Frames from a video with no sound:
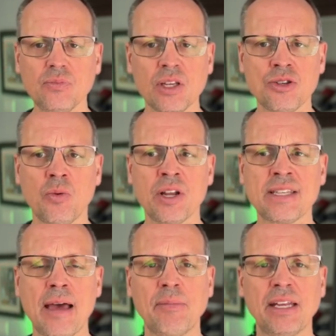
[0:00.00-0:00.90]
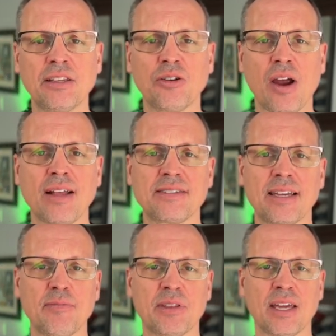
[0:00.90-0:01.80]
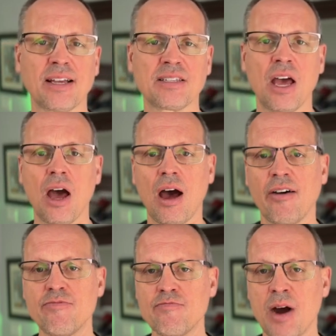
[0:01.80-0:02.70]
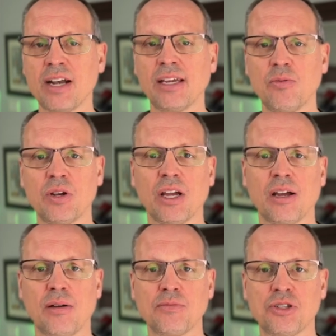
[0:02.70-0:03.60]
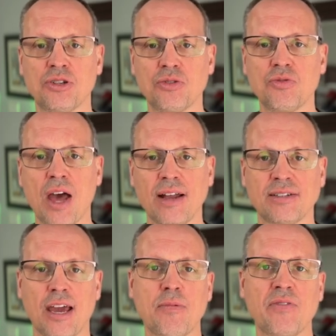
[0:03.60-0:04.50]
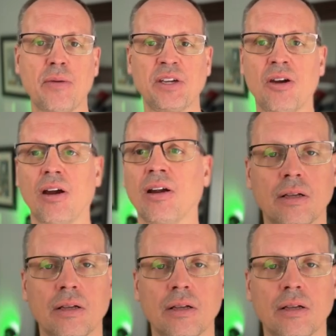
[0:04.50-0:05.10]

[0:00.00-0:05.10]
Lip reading: So what does that mean in the grand scheme of things of money when it comes to that type of MER?